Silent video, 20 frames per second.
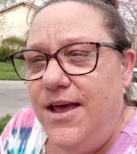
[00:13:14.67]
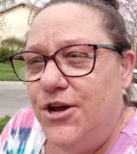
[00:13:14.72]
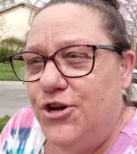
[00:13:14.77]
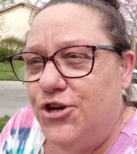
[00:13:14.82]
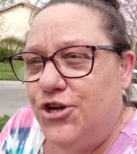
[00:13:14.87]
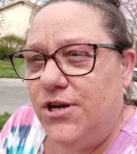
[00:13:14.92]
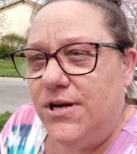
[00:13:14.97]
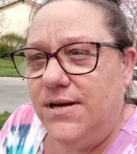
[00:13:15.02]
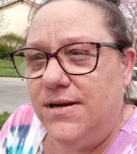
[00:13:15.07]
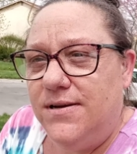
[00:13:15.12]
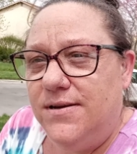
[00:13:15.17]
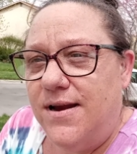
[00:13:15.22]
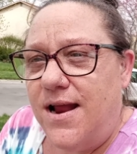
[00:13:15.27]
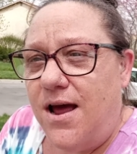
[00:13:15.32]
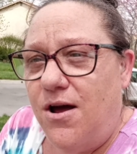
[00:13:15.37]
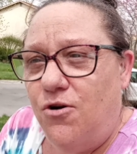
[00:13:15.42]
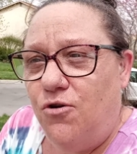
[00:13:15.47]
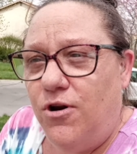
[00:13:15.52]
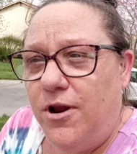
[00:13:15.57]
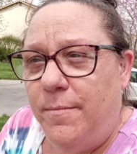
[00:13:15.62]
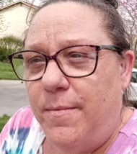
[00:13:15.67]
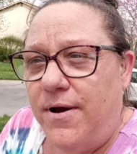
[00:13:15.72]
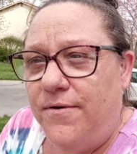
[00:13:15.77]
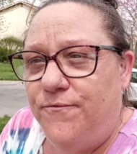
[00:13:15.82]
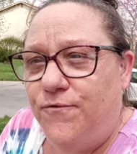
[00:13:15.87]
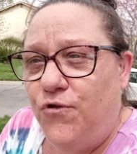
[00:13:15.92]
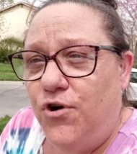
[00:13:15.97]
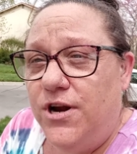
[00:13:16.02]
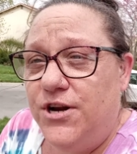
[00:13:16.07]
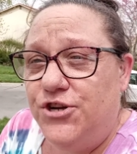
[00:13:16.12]
she's not only my
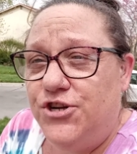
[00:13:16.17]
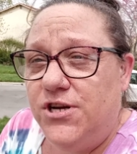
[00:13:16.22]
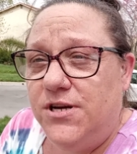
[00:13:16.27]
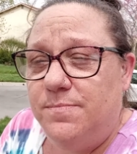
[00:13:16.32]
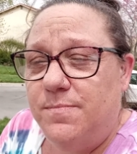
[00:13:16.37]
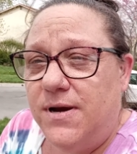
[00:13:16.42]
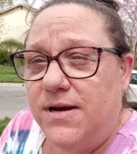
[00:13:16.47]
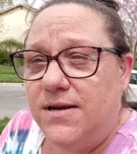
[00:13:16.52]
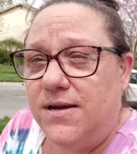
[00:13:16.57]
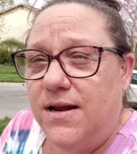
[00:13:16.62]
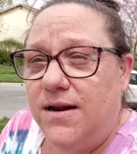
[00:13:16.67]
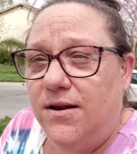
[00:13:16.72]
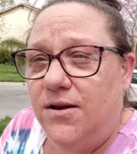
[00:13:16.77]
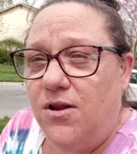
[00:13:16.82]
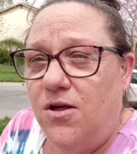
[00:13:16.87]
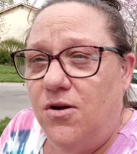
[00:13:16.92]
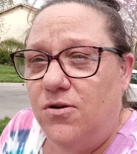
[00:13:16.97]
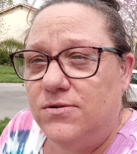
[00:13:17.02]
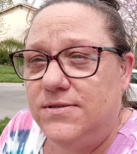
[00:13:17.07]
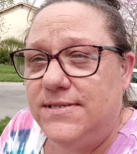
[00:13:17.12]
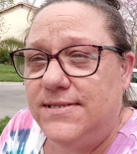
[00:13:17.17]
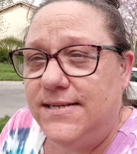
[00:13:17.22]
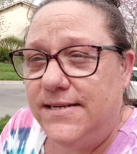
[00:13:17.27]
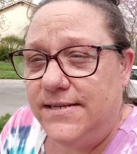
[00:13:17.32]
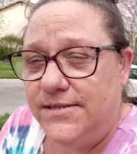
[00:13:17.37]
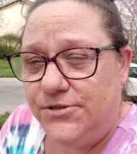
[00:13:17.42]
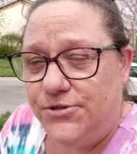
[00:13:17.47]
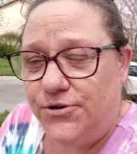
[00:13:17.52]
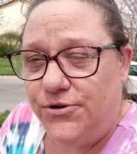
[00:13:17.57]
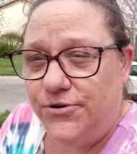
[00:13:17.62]
friend, she's my son-in-law's
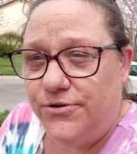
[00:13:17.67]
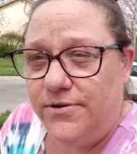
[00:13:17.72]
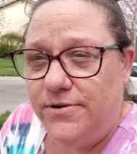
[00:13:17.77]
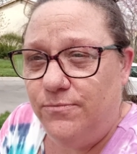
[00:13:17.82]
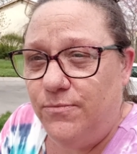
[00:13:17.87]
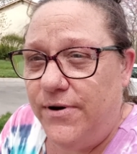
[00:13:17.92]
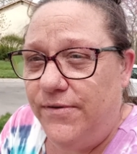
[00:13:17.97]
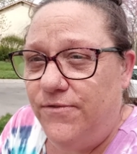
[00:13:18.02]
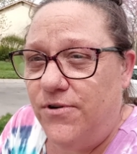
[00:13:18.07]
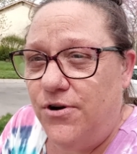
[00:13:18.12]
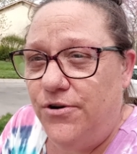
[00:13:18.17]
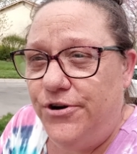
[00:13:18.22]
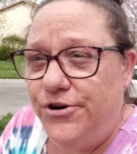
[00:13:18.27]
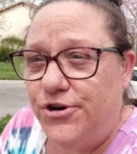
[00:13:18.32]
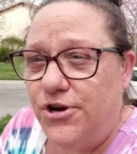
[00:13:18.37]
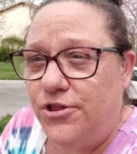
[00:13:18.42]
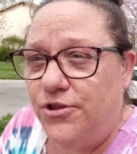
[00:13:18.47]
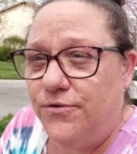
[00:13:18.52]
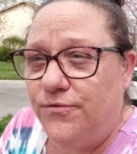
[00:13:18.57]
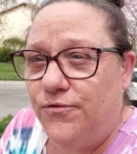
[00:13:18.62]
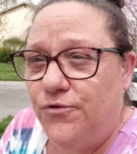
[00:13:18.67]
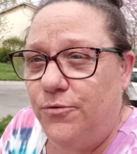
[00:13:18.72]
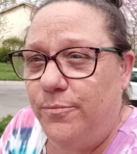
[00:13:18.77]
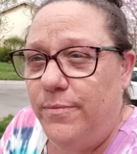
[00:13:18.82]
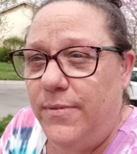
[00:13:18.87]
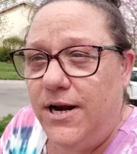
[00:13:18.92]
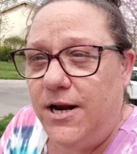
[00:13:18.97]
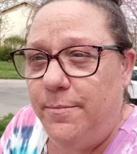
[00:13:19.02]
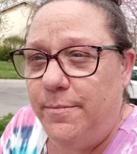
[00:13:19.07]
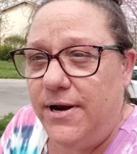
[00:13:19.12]
sister, and we've known each other for
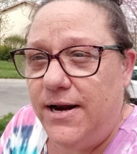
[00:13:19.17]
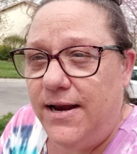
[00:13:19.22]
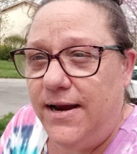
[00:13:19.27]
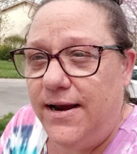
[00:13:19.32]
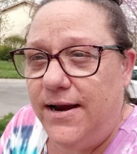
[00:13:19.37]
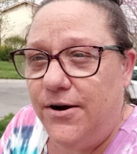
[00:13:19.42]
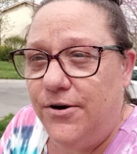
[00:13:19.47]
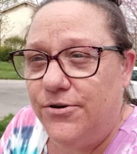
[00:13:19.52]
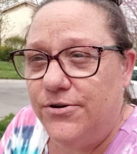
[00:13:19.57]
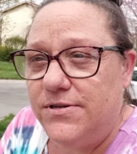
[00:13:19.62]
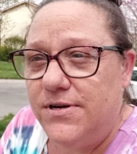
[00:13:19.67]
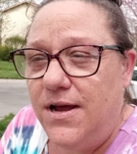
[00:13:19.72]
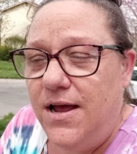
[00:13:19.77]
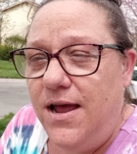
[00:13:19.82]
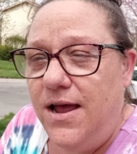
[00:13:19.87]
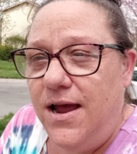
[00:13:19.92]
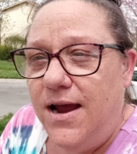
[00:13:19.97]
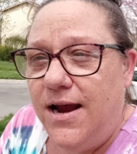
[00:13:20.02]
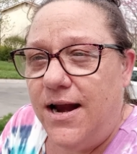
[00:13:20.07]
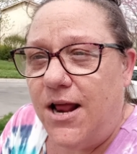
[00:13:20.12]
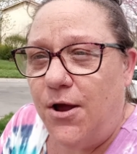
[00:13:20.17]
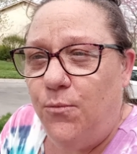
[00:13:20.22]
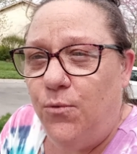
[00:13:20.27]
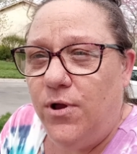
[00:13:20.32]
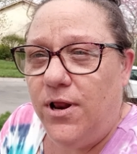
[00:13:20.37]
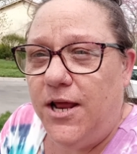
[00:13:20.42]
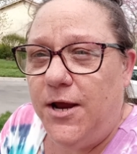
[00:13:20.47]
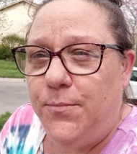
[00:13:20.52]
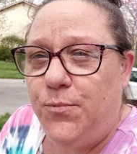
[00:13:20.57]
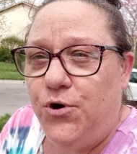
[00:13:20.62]
many, many years, and I
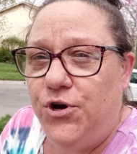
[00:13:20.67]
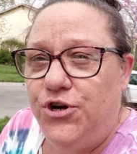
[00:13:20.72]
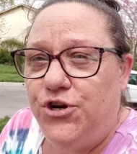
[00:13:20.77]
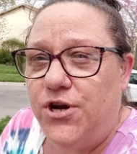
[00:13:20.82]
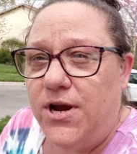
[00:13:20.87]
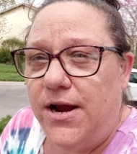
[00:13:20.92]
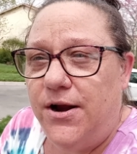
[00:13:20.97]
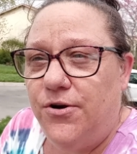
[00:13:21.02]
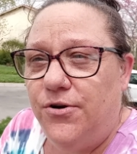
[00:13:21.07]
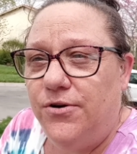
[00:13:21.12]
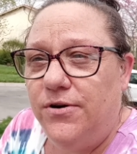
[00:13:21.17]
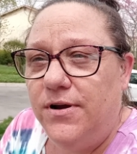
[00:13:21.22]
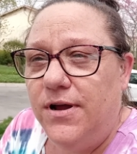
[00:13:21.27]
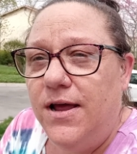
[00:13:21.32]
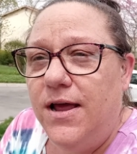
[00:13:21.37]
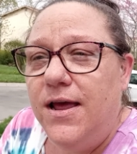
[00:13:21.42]
really appreciate her.